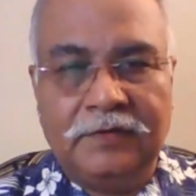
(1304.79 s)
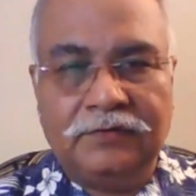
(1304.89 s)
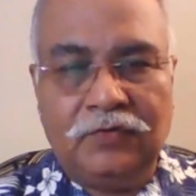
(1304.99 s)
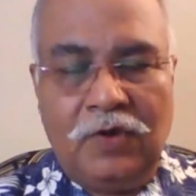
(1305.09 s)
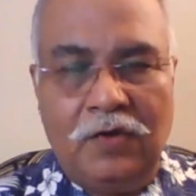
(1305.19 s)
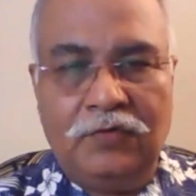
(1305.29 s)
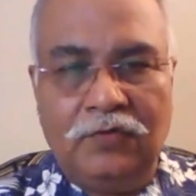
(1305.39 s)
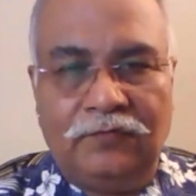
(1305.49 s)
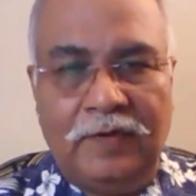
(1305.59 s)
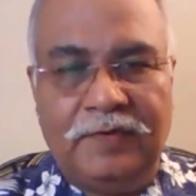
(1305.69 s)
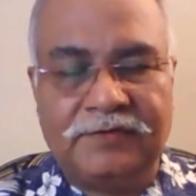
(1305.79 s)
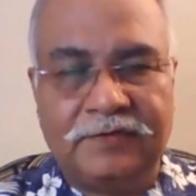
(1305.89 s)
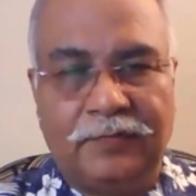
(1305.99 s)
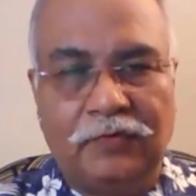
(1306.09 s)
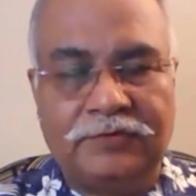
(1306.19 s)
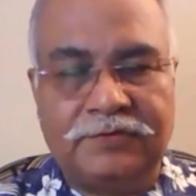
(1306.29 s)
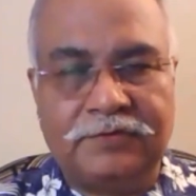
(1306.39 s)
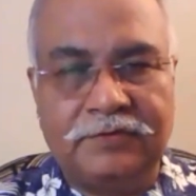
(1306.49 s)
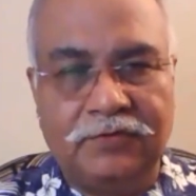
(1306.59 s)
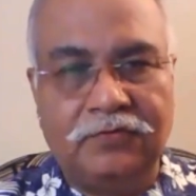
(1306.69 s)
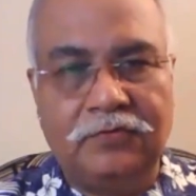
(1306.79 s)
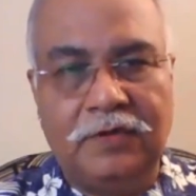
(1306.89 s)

So how your family supports you